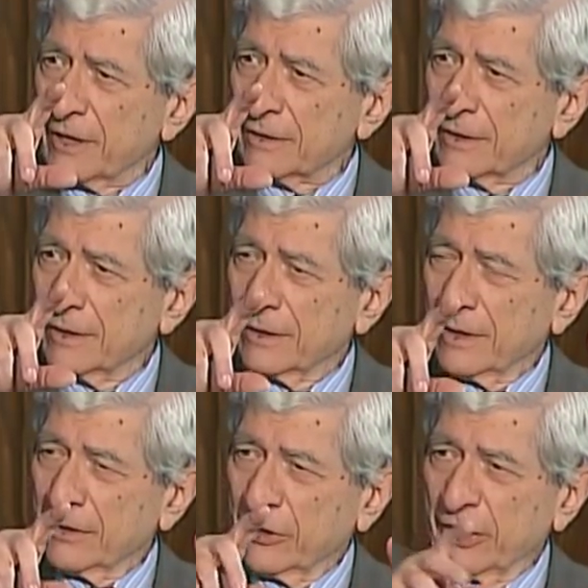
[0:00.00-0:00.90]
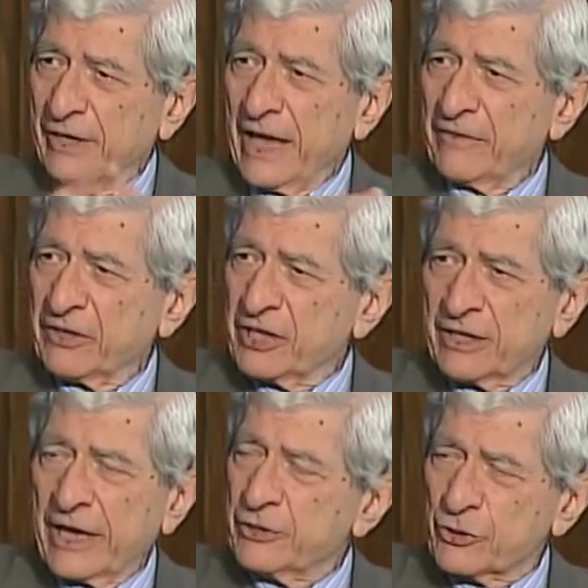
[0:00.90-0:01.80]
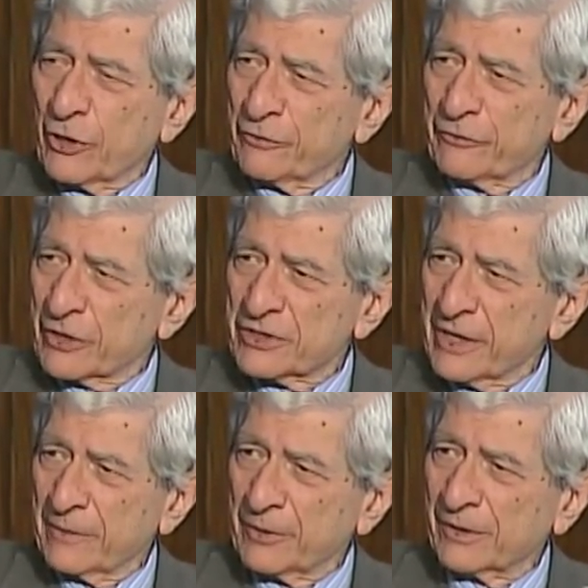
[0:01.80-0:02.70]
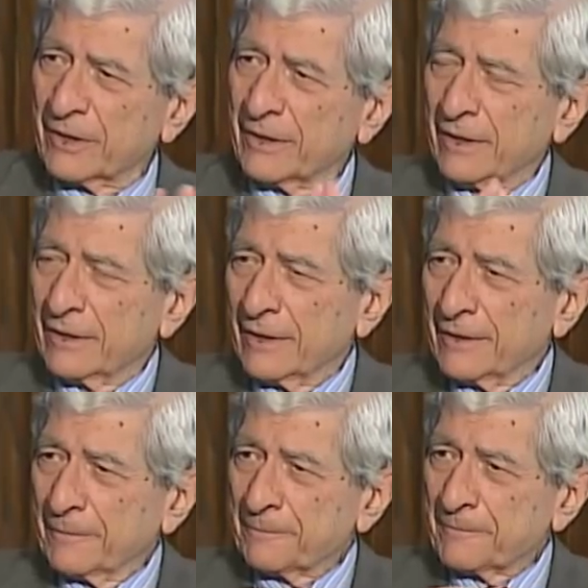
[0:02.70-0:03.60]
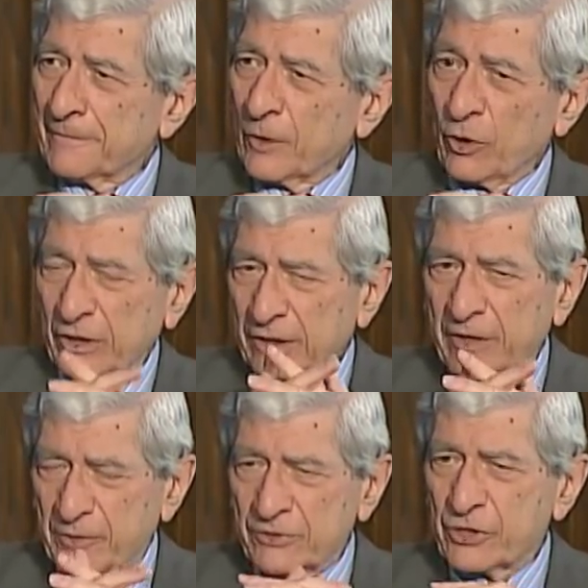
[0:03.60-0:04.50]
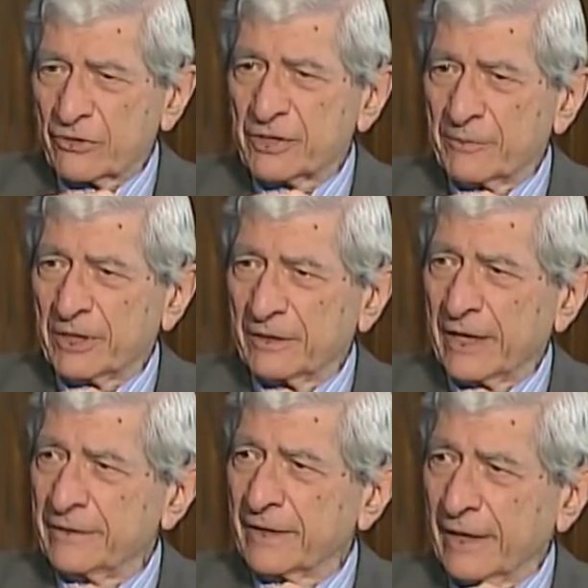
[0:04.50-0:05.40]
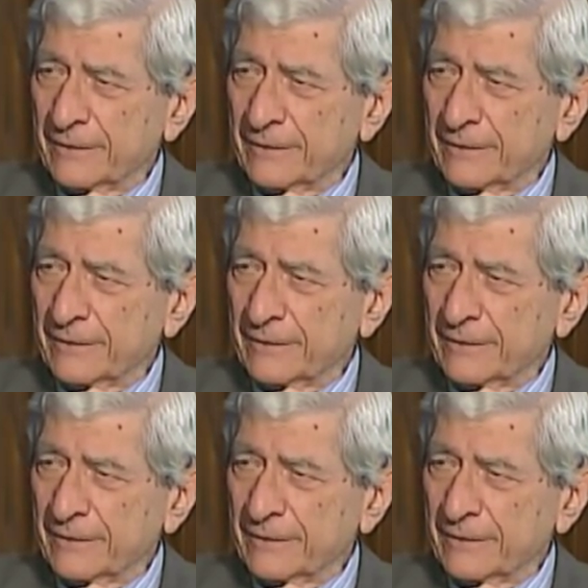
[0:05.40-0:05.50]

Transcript: That's correct. In you didn't words, have a Tonight Show, for example. Or a Letterman Show. Or the That's Letterman right. Show, something but, like that.